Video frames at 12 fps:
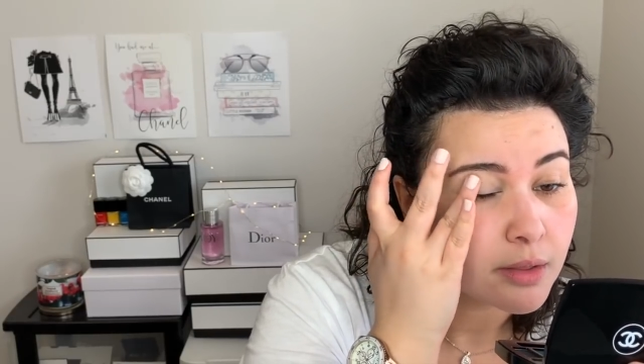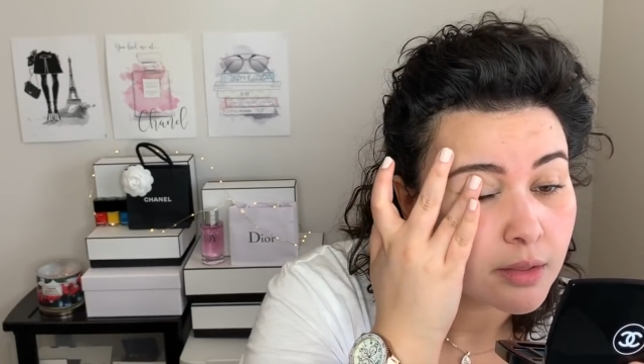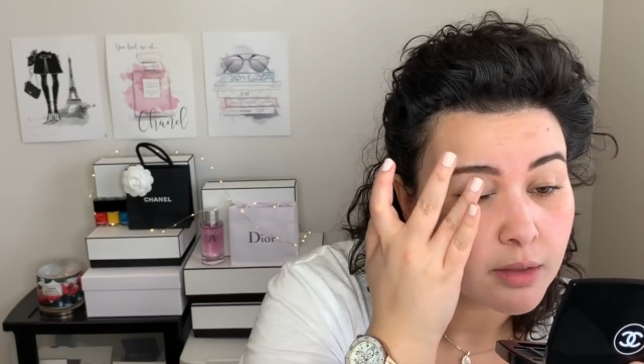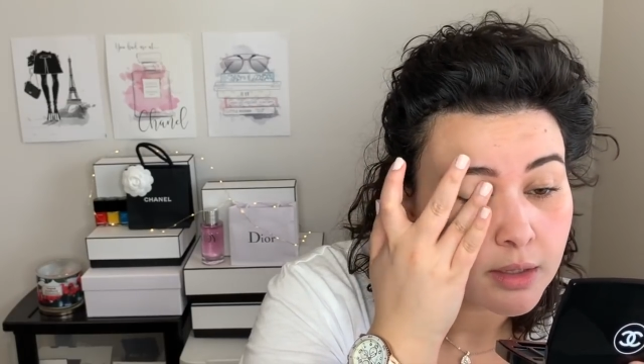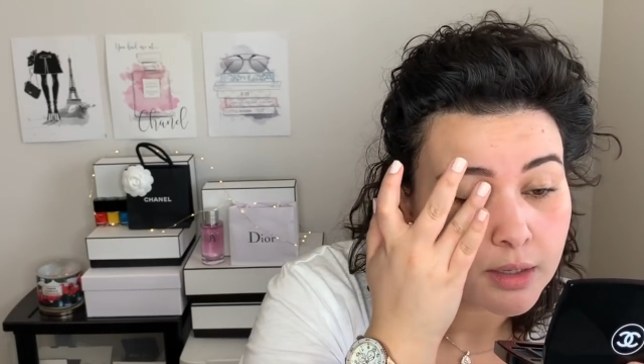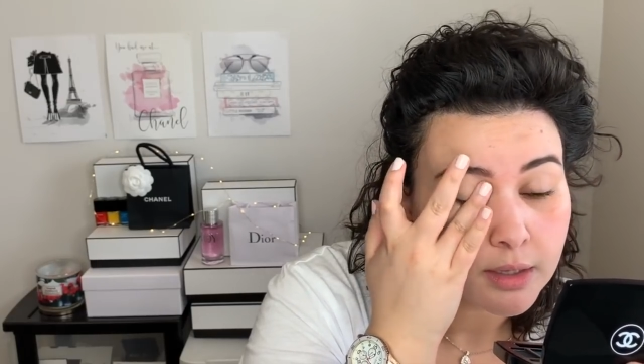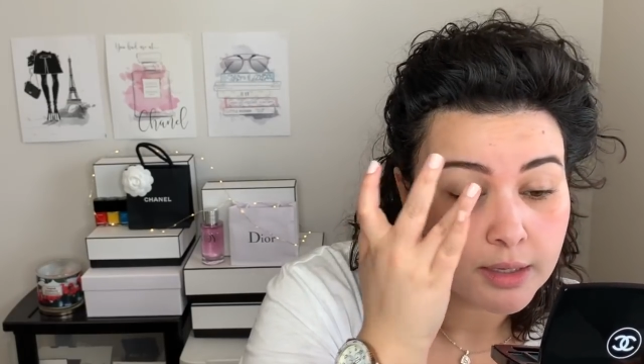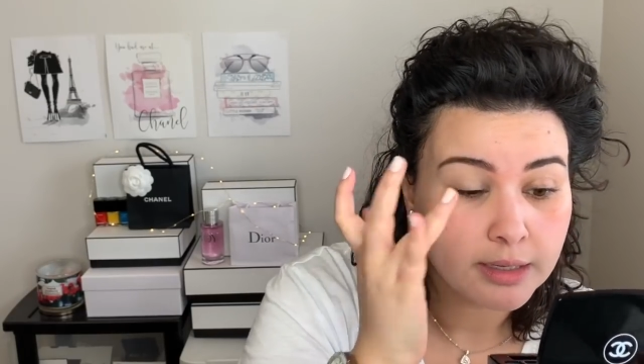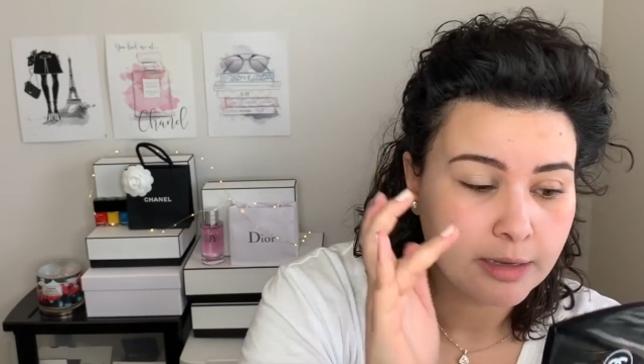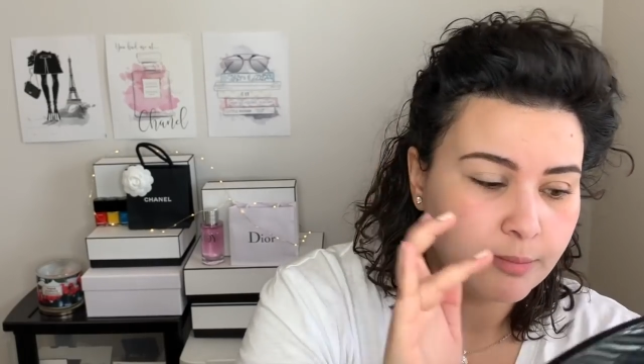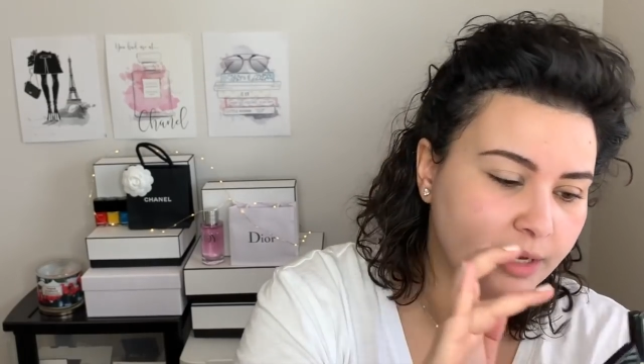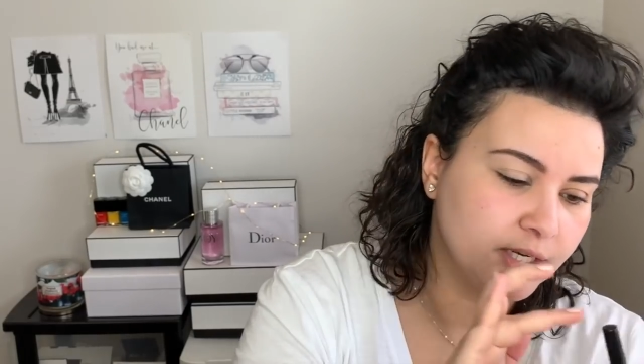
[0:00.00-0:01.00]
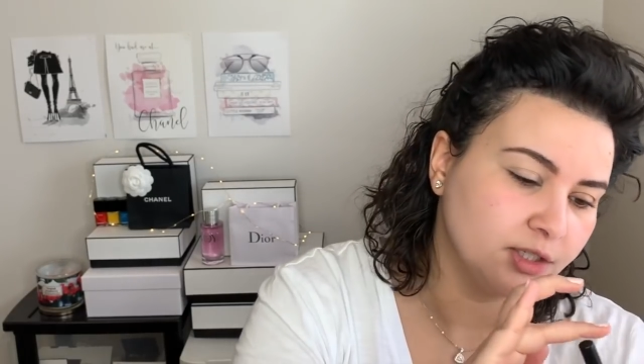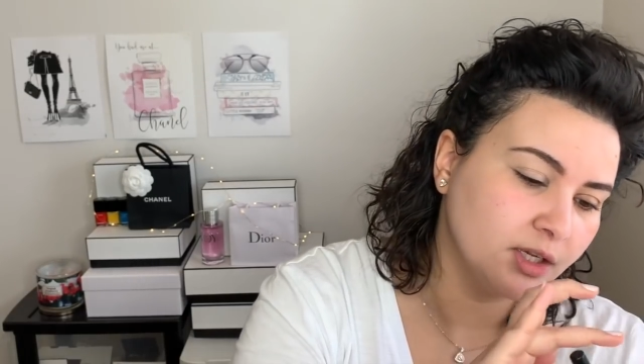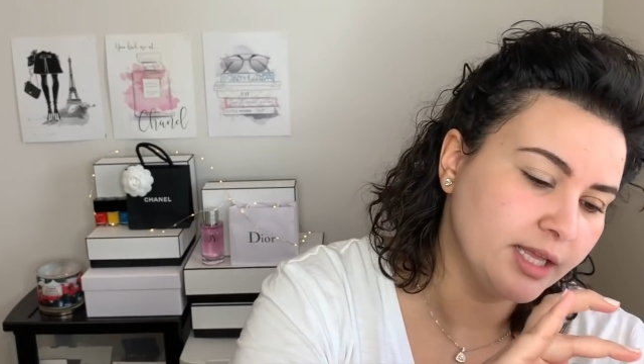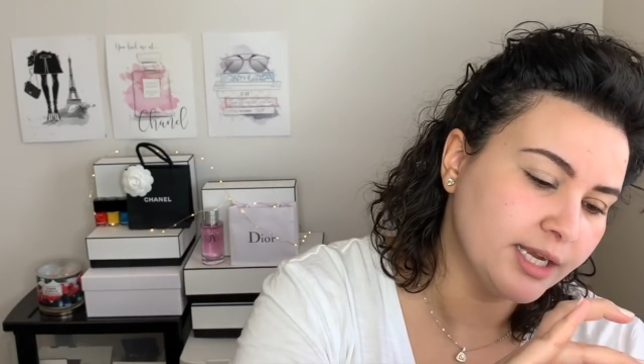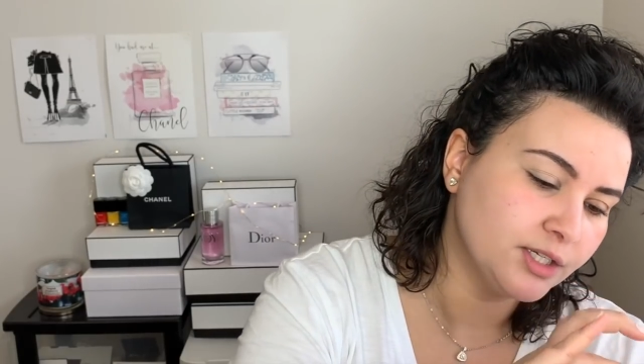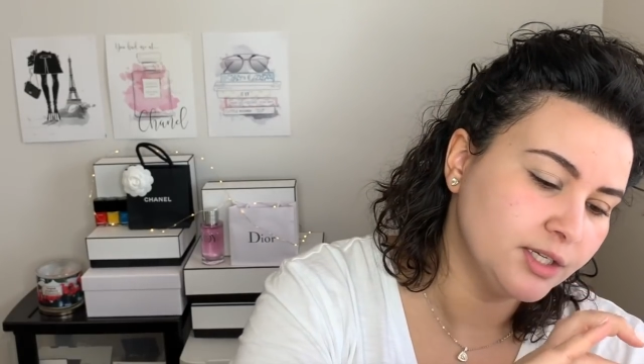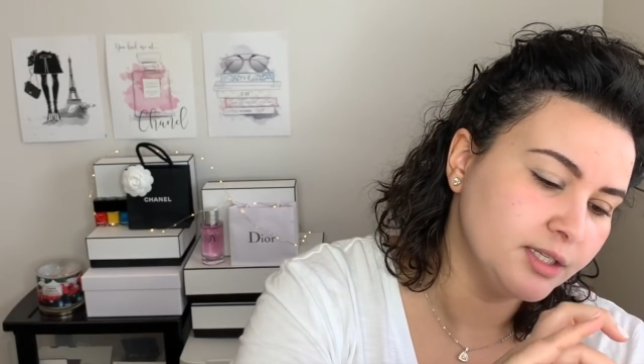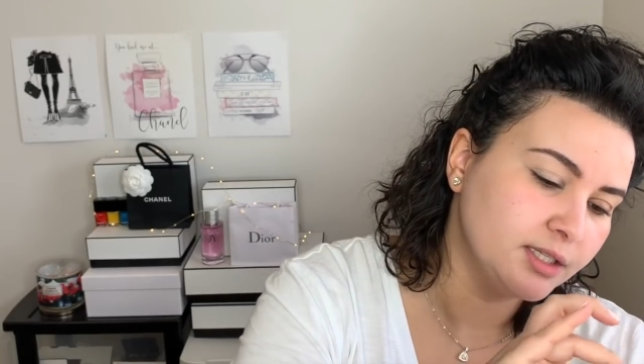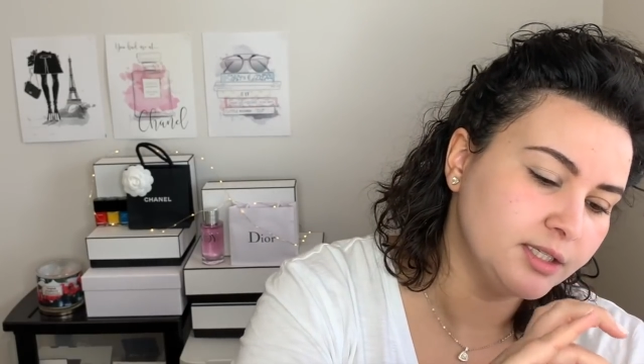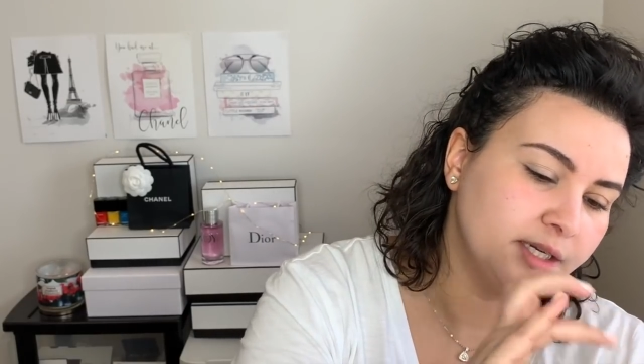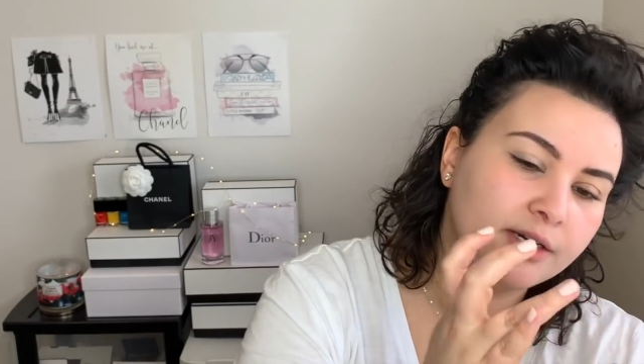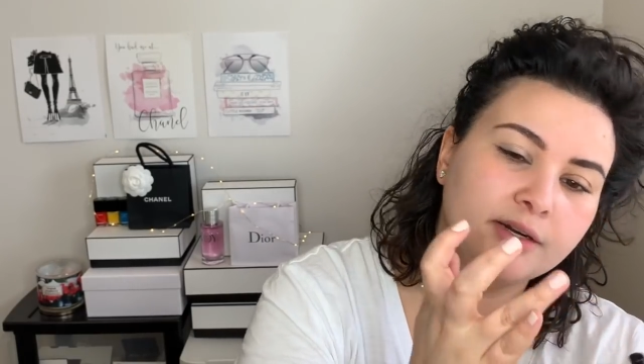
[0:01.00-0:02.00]
the Le Beige collection
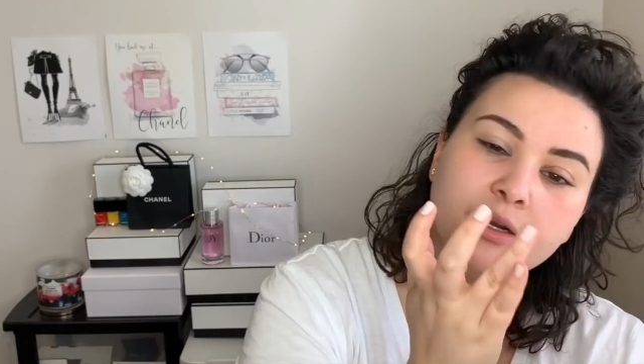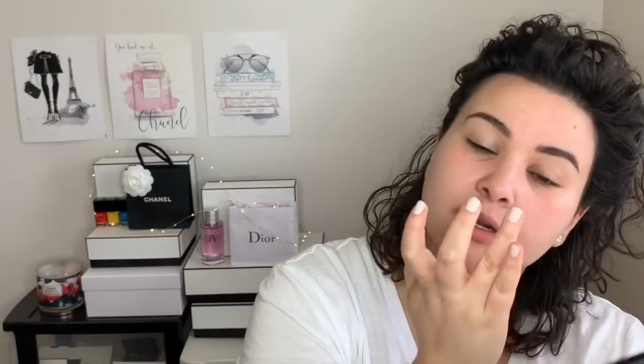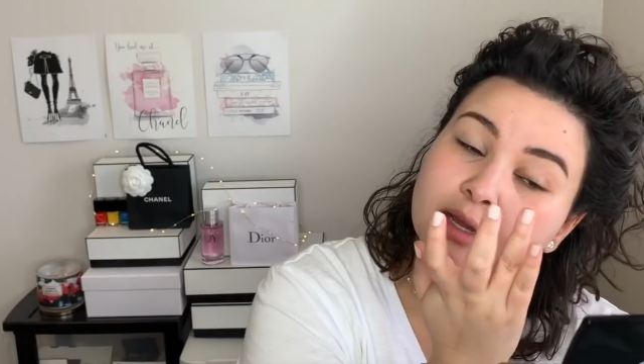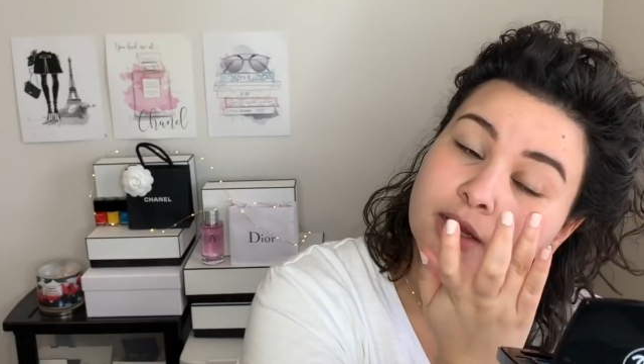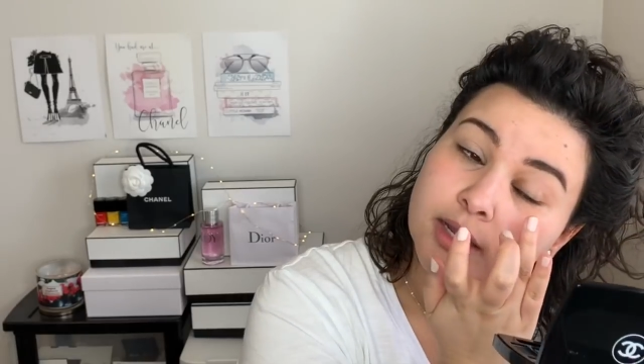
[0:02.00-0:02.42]
this year?